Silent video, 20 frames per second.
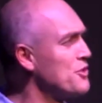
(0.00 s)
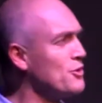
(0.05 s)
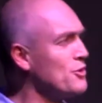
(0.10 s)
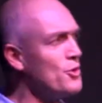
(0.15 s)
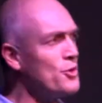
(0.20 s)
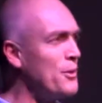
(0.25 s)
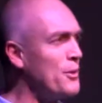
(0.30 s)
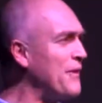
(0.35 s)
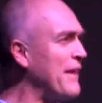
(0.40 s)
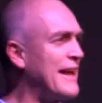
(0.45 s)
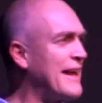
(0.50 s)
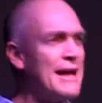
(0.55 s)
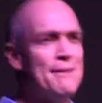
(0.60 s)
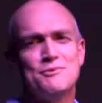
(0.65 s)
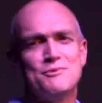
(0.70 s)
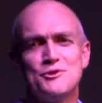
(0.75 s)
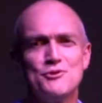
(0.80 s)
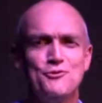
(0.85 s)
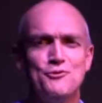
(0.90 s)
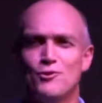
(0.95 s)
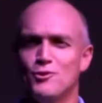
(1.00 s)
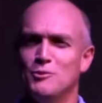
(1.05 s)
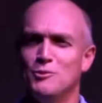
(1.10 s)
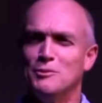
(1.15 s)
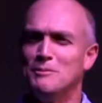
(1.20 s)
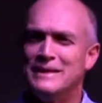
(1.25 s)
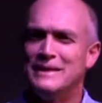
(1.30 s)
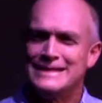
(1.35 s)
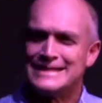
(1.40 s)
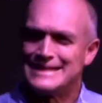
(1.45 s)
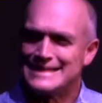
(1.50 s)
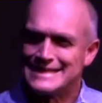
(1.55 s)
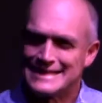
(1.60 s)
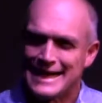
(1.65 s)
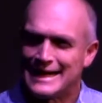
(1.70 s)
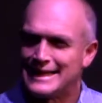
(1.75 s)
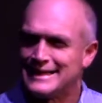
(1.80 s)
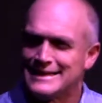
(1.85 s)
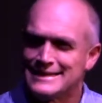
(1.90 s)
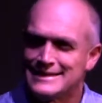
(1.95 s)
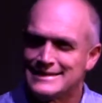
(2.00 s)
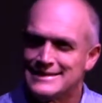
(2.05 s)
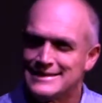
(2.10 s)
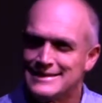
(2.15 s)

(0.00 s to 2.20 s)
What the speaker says: the Lord when they come to formal meetings like this.